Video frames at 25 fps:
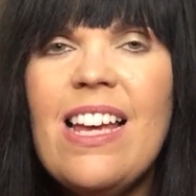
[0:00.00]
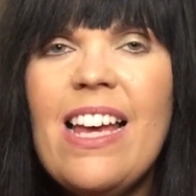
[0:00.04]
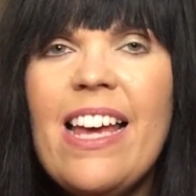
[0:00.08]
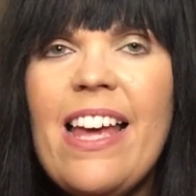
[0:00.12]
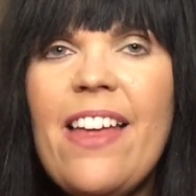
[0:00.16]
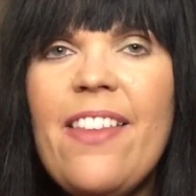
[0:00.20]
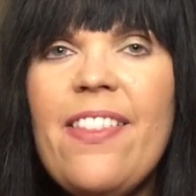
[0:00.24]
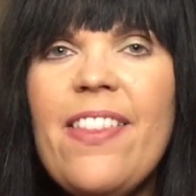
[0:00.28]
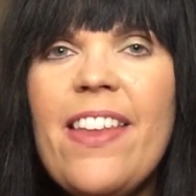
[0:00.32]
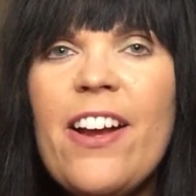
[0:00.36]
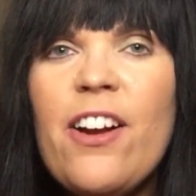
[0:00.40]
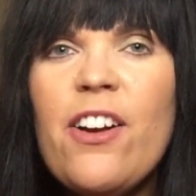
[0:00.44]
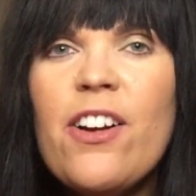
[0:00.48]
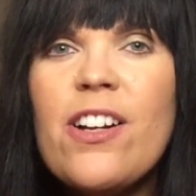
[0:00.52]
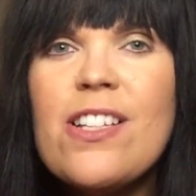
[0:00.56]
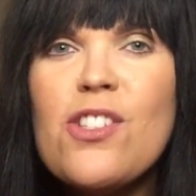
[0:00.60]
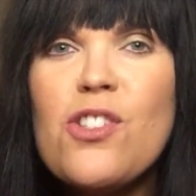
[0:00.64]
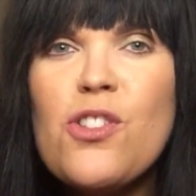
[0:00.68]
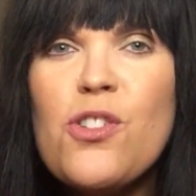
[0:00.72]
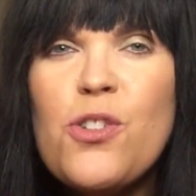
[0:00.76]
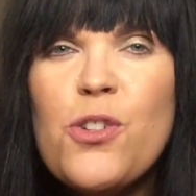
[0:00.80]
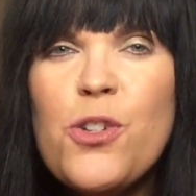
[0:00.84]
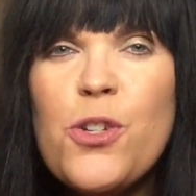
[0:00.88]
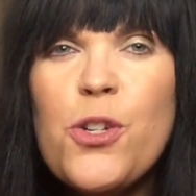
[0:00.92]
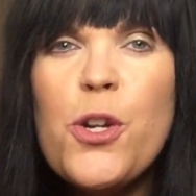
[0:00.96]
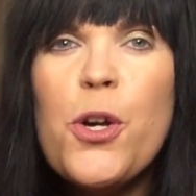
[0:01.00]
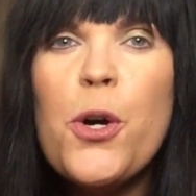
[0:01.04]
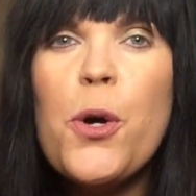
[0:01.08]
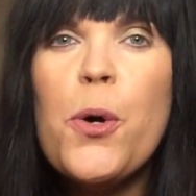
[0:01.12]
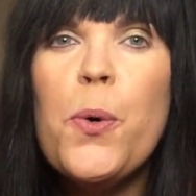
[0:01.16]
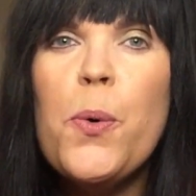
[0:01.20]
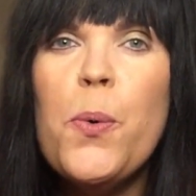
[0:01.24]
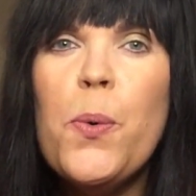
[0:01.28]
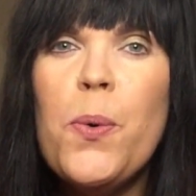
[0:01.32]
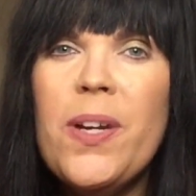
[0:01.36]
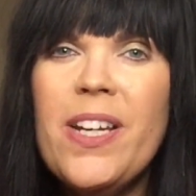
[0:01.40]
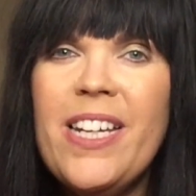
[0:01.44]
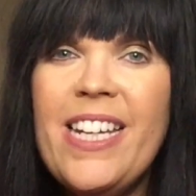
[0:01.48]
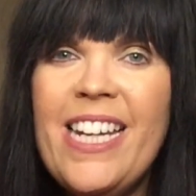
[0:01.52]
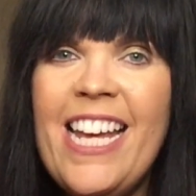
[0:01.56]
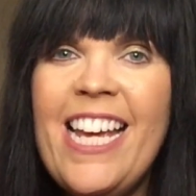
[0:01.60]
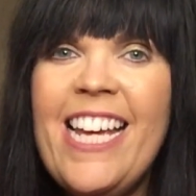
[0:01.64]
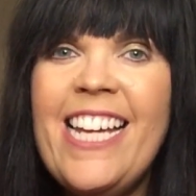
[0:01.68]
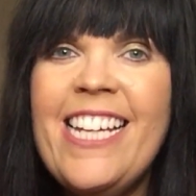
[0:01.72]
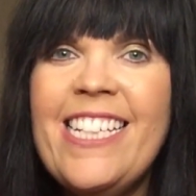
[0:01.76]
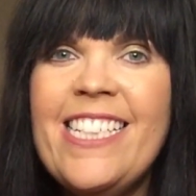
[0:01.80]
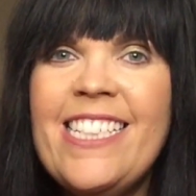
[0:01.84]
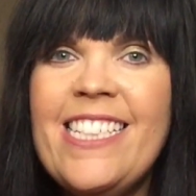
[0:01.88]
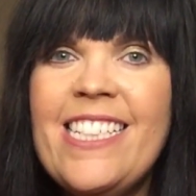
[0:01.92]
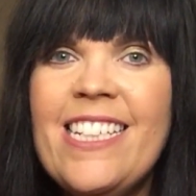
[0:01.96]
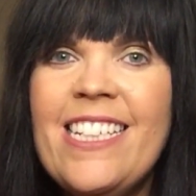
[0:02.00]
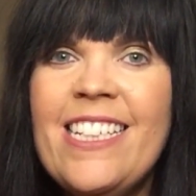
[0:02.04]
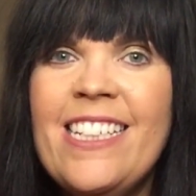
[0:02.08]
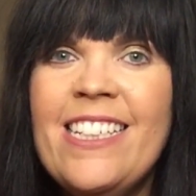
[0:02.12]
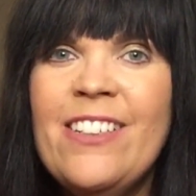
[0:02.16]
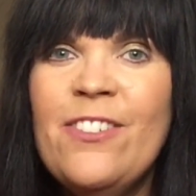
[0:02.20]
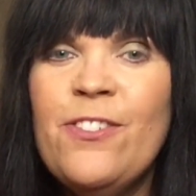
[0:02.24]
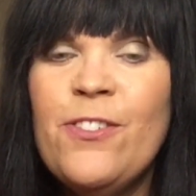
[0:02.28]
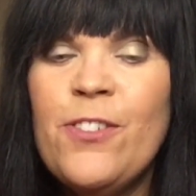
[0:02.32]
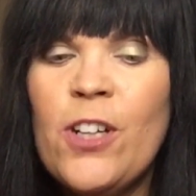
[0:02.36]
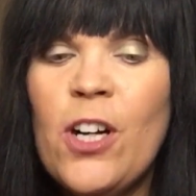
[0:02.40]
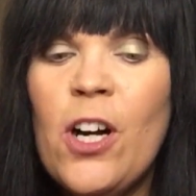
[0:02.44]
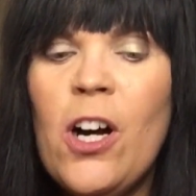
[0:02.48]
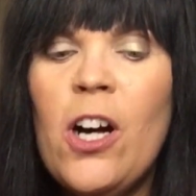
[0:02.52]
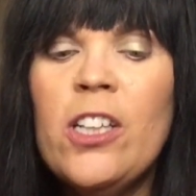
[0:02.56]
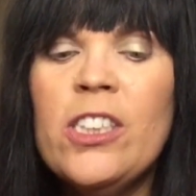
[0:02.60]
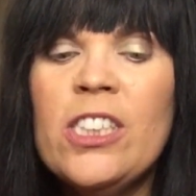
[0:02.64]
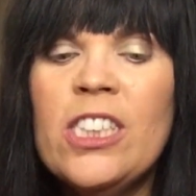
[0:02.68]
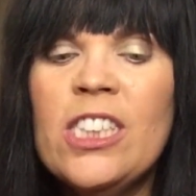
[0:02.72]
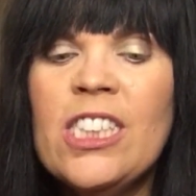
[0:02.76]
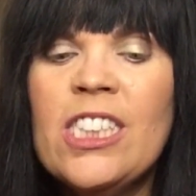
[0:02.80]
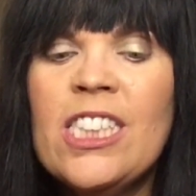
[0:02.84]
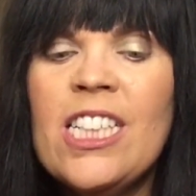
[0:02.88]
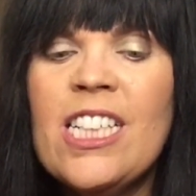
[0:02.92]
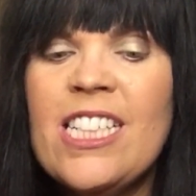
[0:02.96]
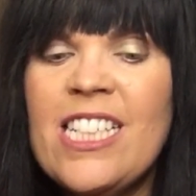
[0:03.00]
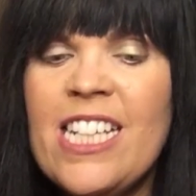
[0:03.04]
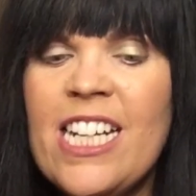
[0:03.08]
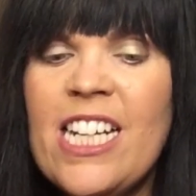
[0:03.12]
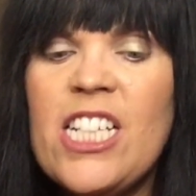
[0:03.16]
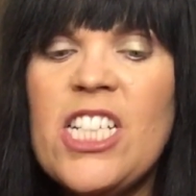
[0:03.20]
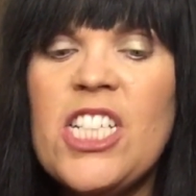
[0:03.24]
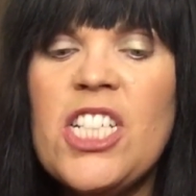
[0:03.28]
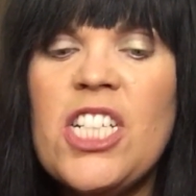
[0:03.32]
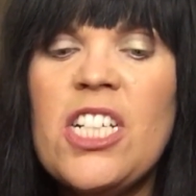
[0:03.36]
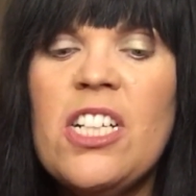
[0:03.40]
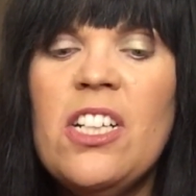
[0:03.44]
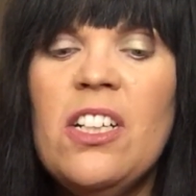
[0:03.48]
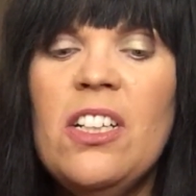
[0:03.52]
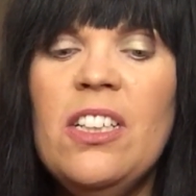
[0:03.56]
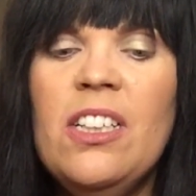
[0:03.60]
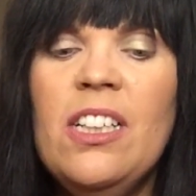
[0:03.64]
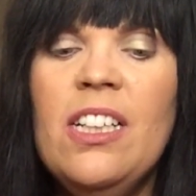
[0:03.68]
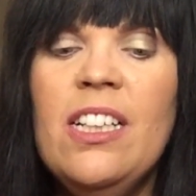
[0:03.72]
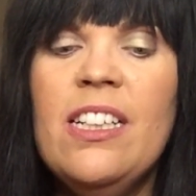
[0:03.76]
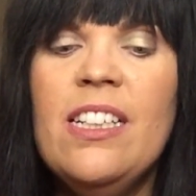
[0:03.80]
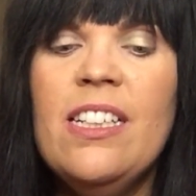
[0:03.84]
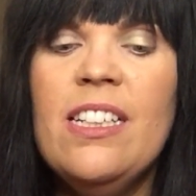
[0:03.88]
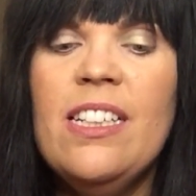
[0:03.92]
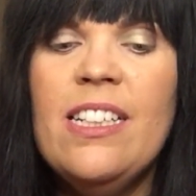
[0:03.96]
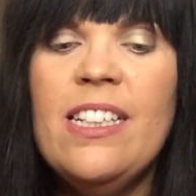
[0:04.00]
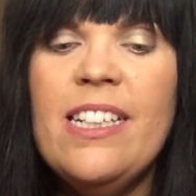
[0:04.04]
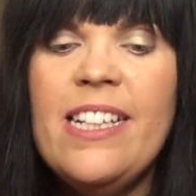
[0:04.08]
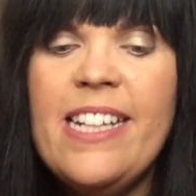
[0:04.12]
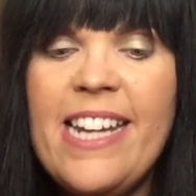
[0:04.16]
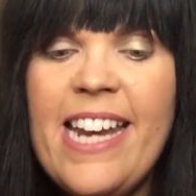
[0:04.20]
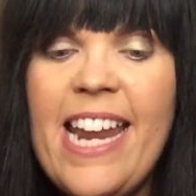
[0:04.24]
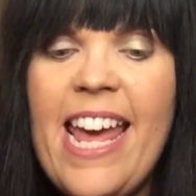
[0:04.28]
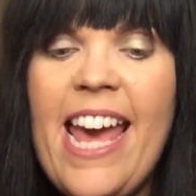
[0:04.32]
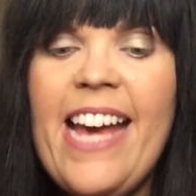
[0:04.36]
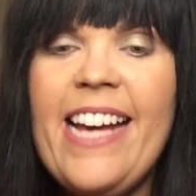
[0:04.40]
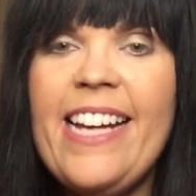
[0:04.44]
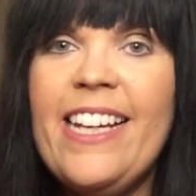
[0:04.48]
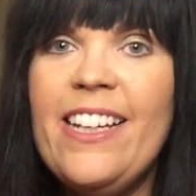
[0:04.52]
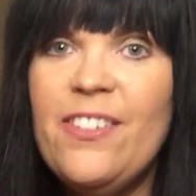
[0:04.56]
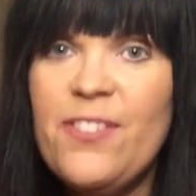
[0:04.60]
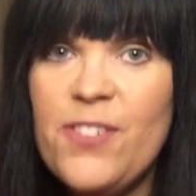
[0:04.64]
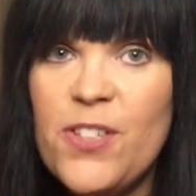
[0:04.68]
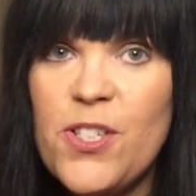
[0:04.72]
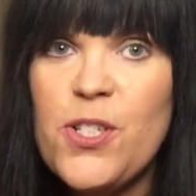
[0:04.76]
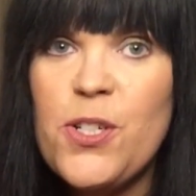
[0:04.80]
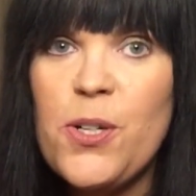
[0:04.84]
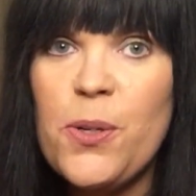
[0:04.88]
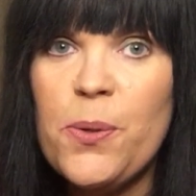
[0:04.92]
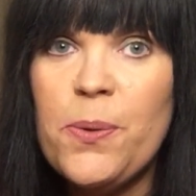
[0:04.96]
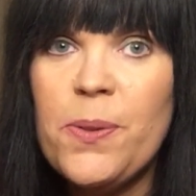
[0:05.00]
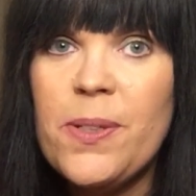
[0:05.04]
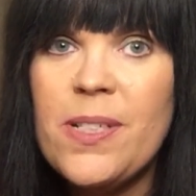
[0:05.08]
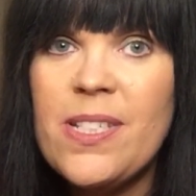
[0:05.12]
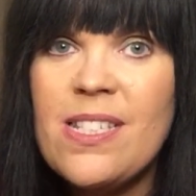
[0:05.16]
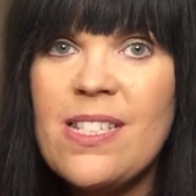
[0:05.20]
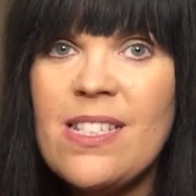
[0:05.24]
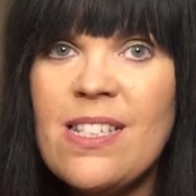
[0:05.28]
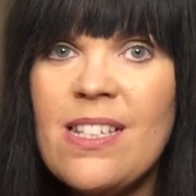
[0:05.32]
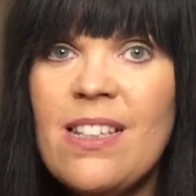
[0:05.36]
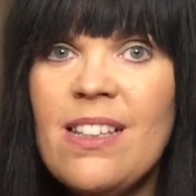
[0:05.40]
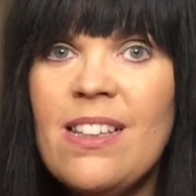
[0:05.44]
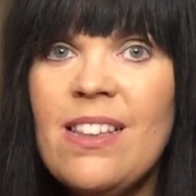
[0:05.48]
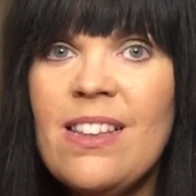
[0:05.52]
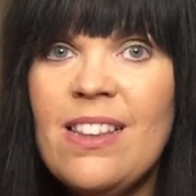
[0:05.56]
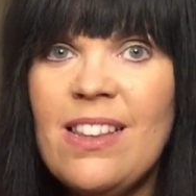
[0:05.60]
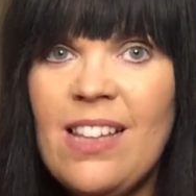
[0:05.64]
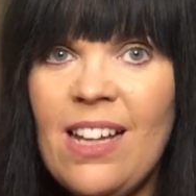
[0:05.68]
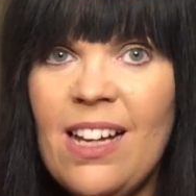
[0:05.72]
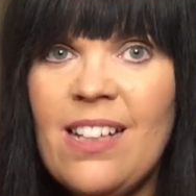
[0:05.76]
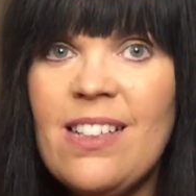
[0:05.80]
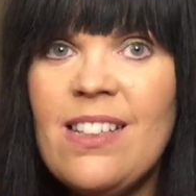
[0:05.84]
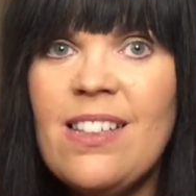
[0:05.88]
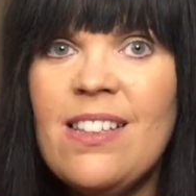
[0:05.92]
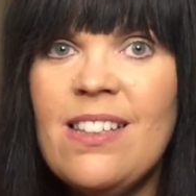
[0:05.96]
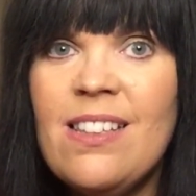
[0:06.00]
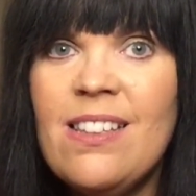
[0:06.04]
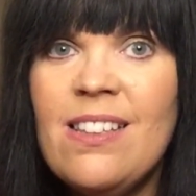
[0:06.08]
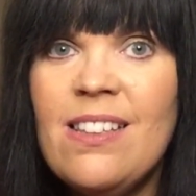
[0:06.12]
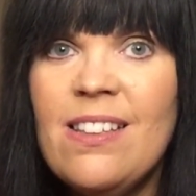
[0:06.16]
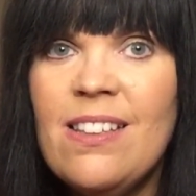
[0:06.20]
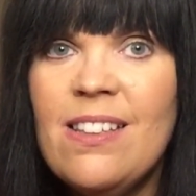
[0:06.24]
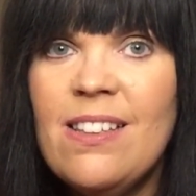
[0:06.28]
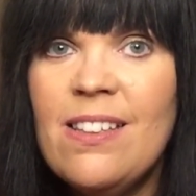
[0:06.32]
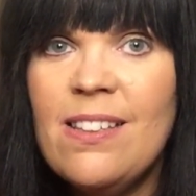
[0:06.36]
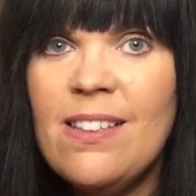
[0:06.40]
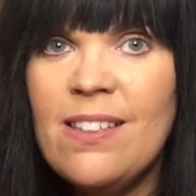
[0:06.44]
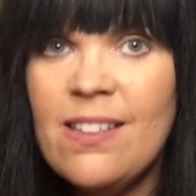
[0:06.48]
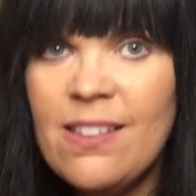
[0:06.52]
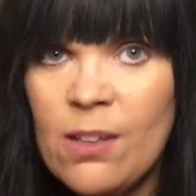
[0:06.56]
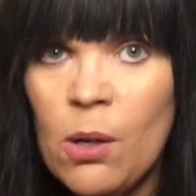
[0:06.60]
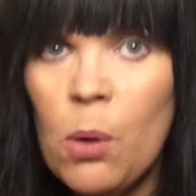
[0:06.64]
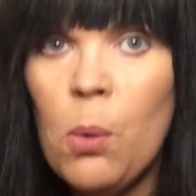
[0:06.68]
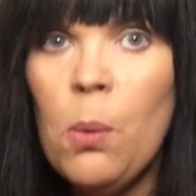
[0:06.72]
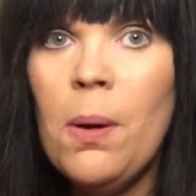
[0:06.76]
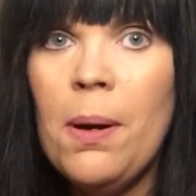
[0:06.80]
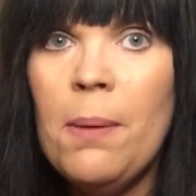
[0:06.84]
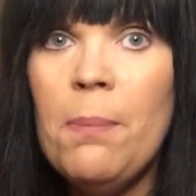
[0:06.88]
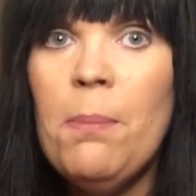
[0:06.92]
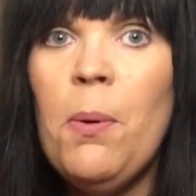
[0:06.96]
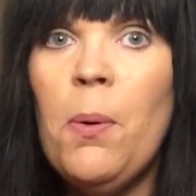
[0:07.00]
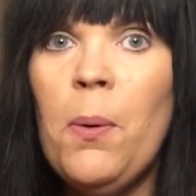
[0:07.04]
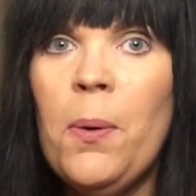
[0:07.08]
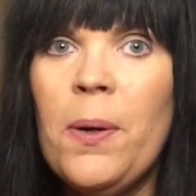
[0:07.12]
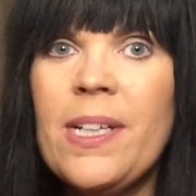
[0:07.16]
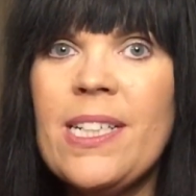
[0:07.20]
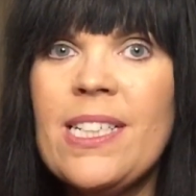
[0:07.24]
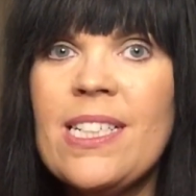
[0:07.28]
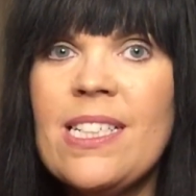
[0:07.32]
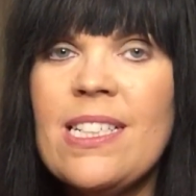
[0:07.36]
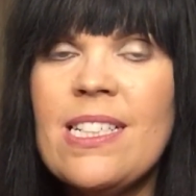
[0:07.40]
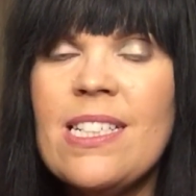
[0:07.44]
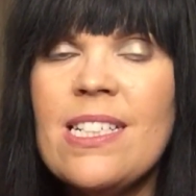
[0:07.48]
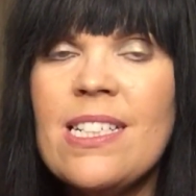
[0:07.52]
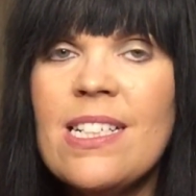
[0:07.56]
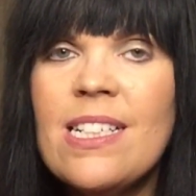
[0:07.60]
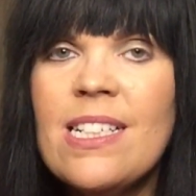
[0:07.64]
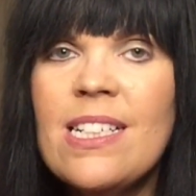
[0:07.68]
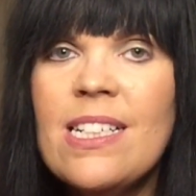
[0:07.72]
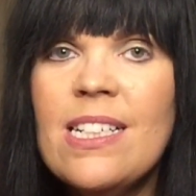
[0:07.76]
And there is no need for unconditional negative strokes. That's so important.